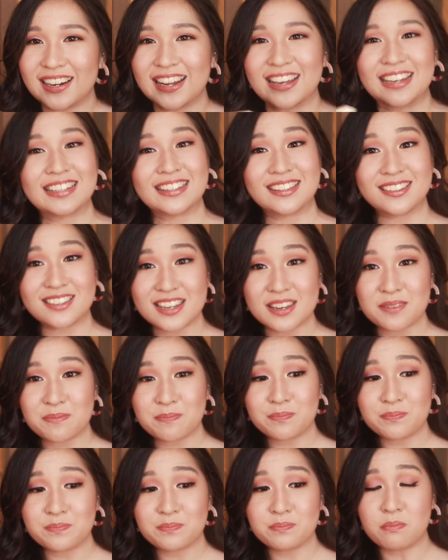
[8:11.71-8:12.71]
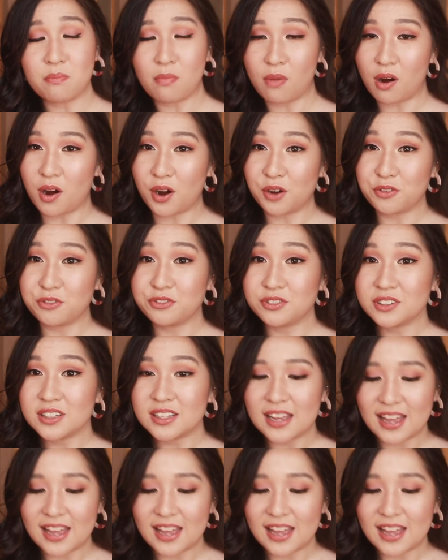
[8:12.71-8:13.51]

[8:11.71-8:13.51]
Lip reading: like a deep mauve,